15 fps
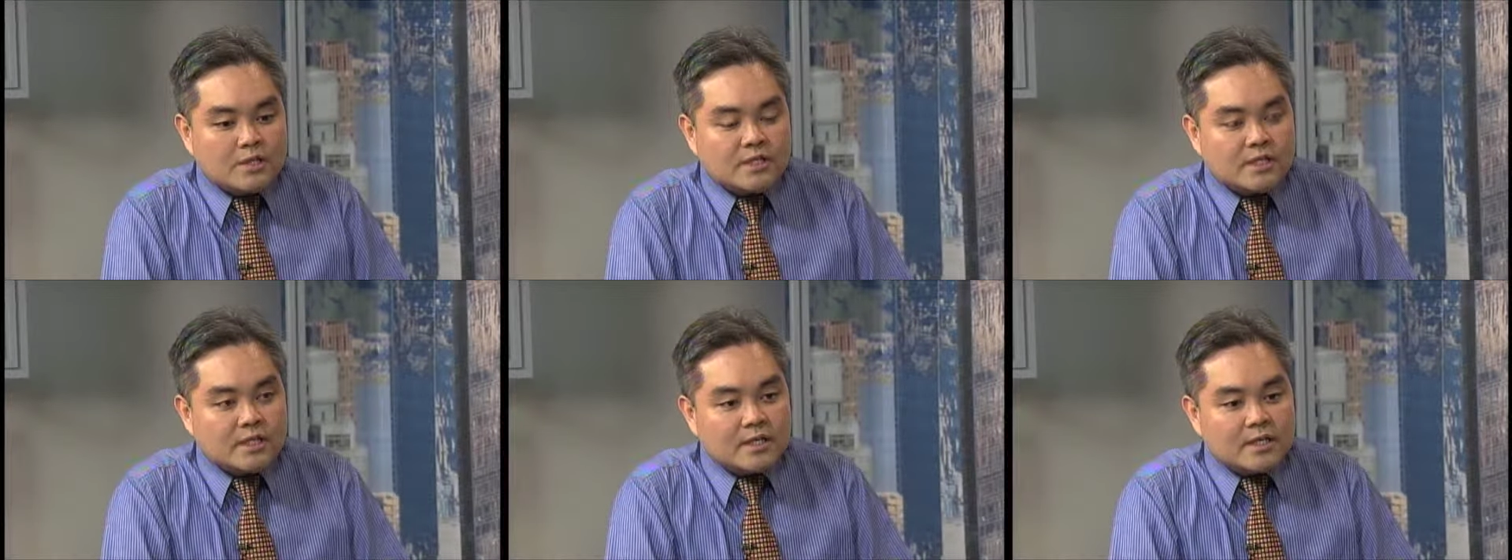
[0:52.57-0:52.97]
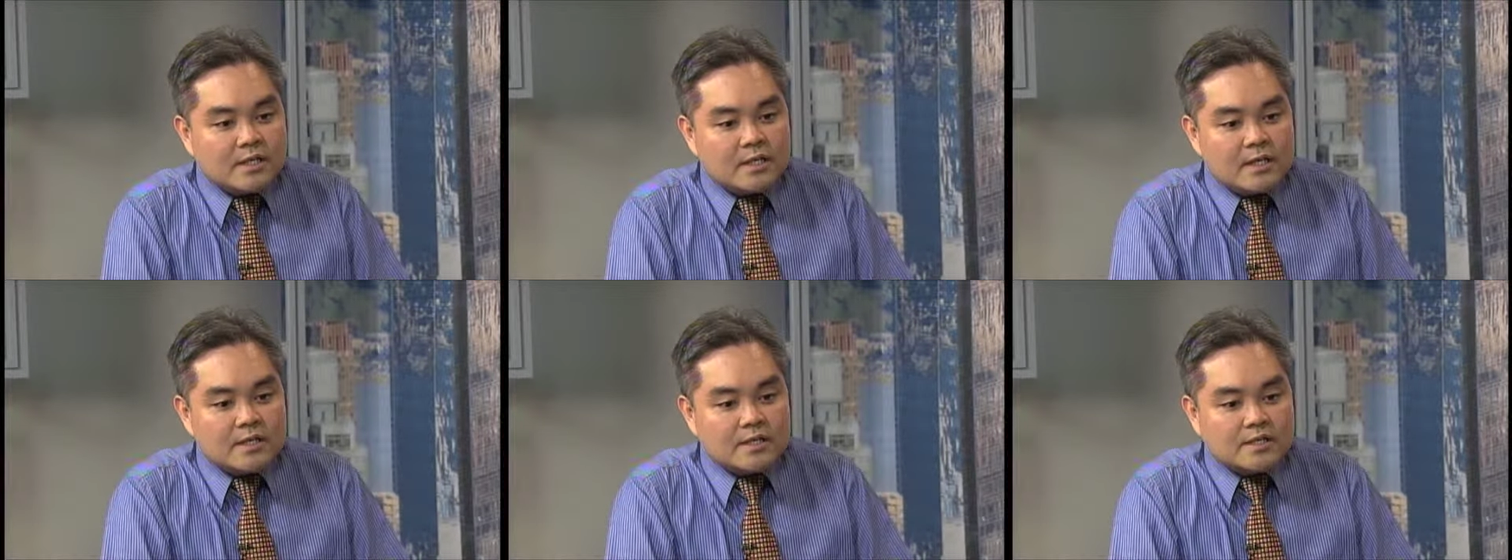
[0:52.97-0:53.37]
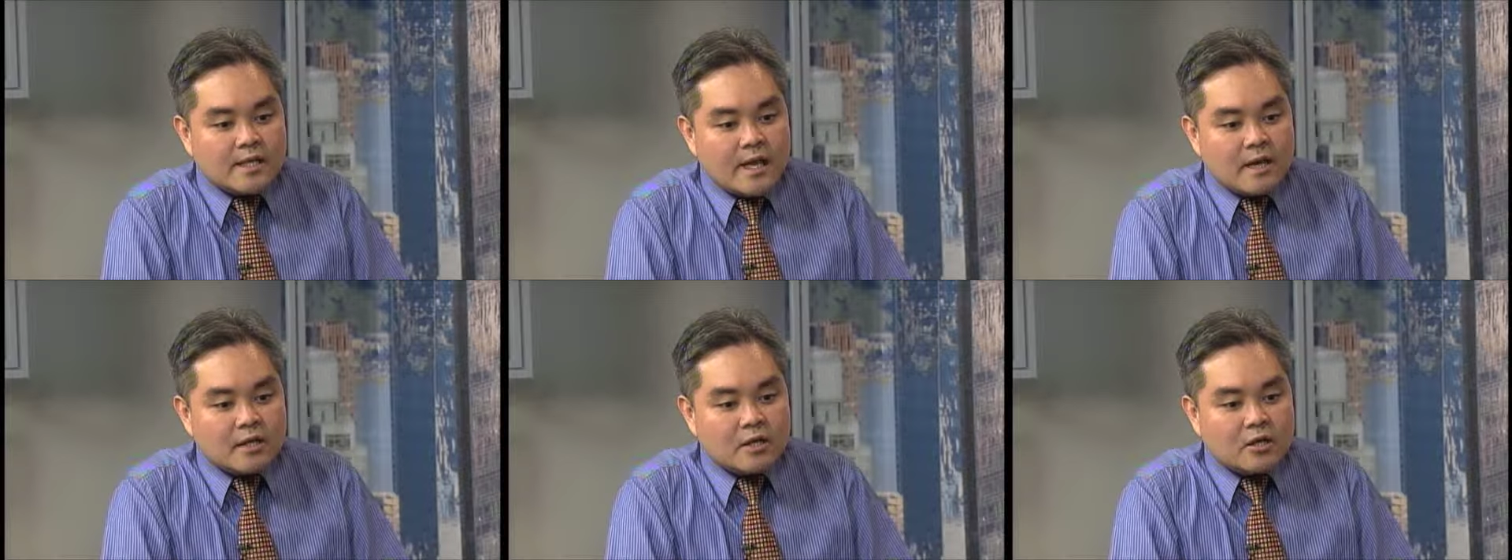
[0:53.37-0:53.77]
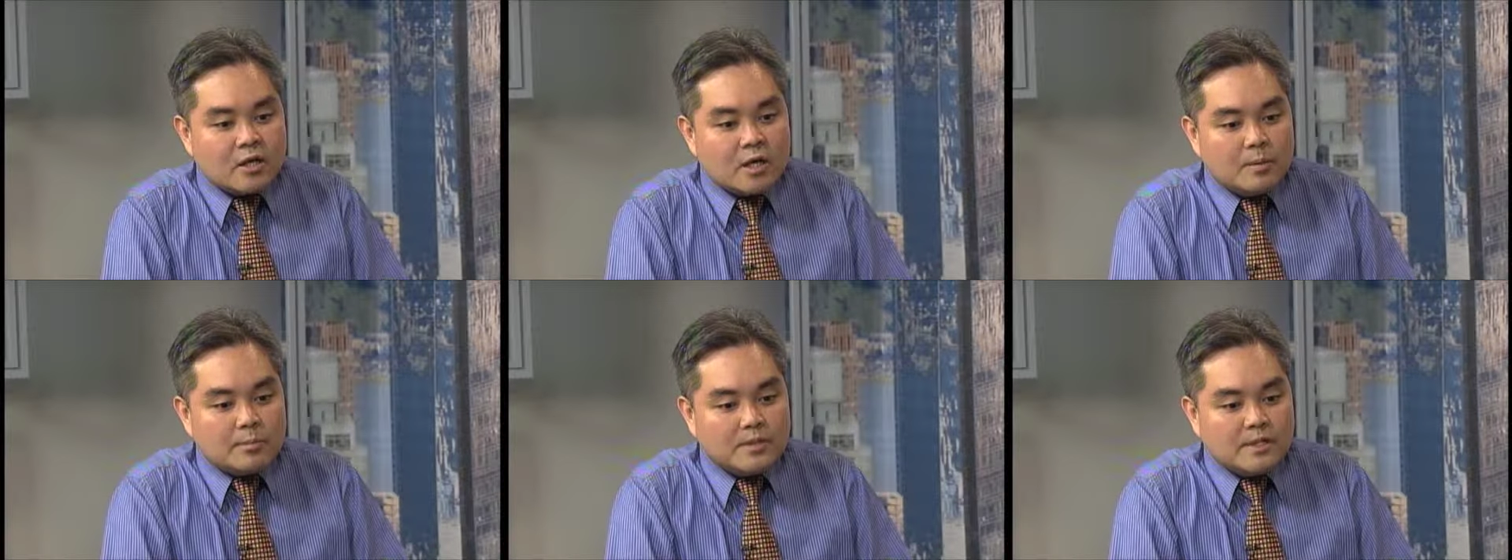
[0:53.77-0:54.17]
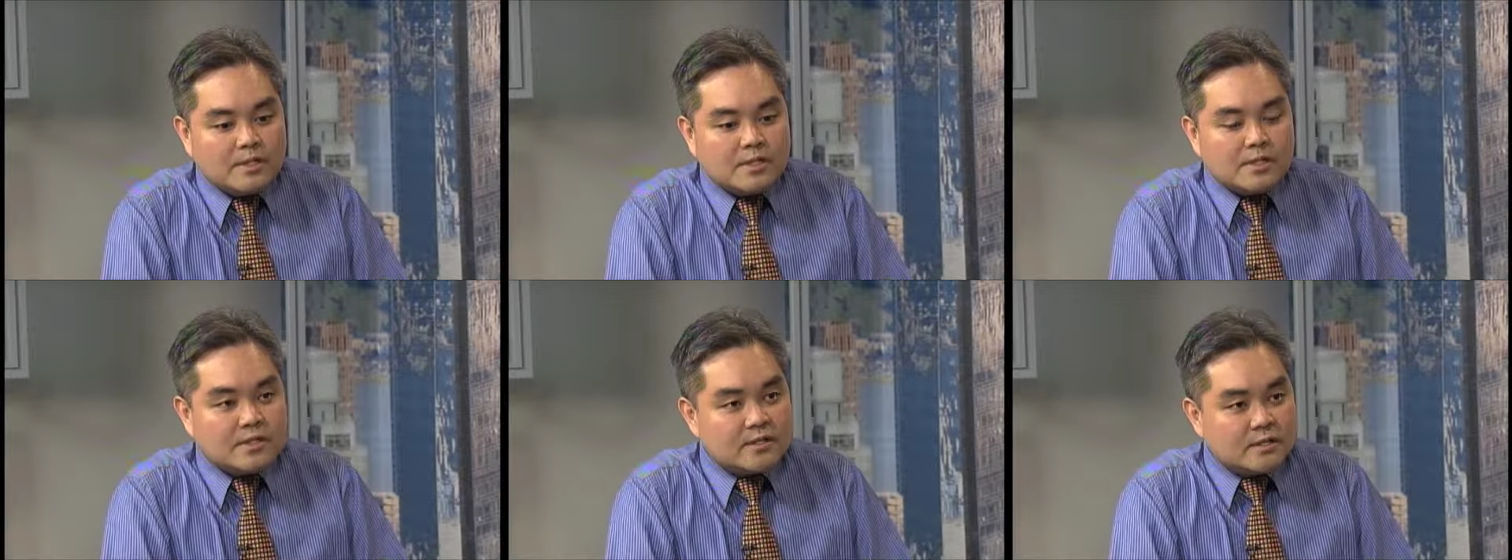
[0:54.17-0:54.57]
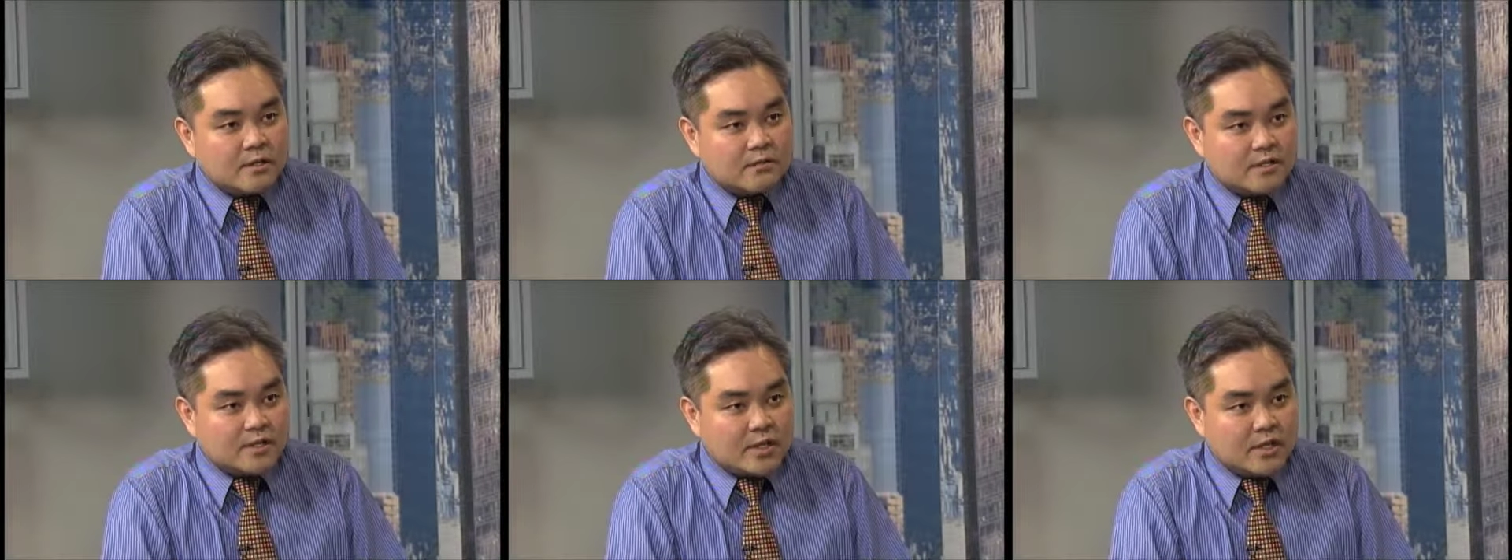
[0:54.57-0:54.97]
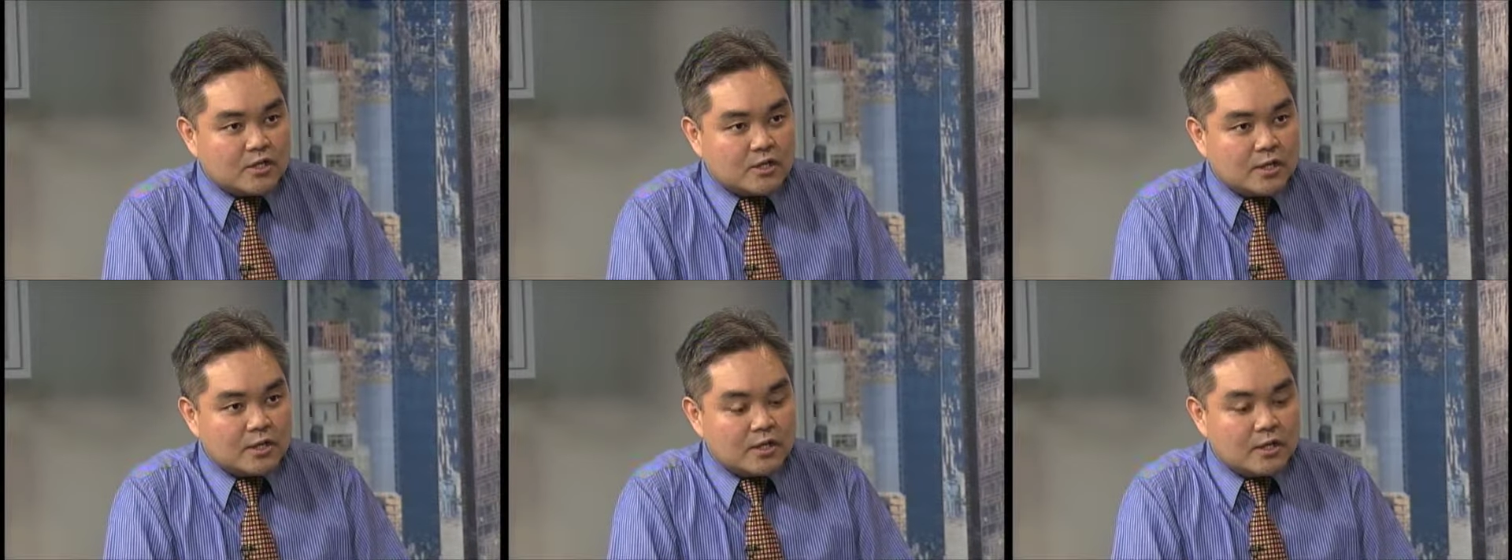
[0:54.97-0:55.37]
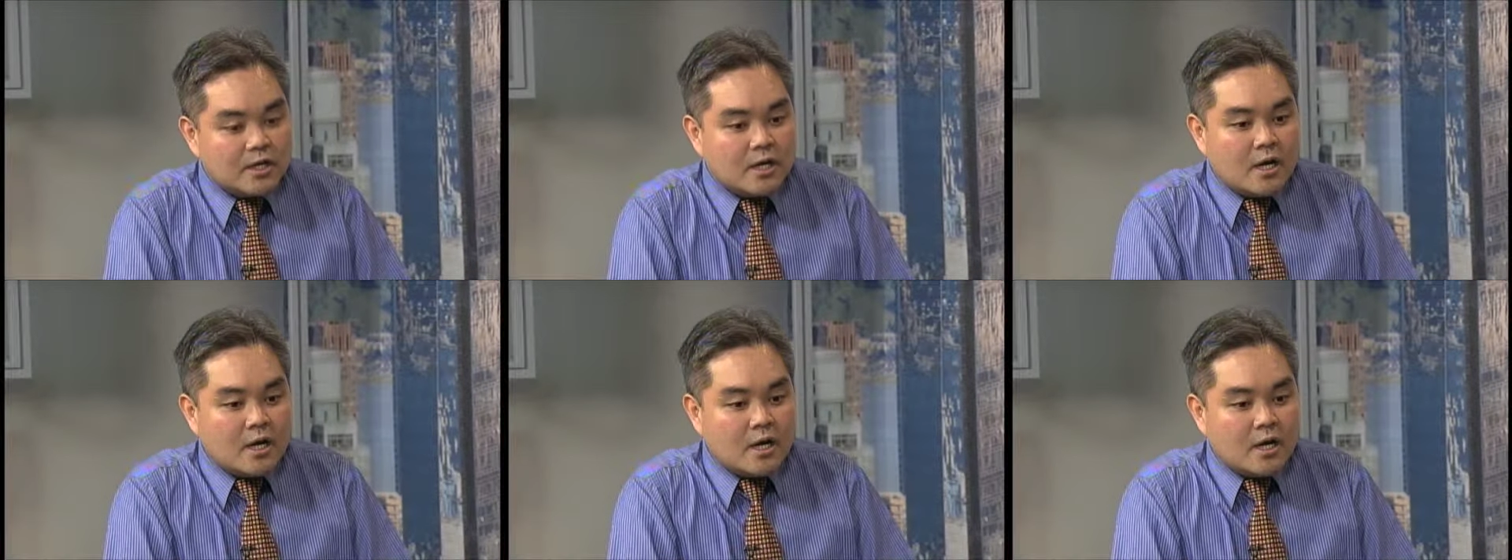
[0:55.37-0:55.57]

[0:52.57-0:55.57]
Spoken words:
we're seeing is that, companies since the recession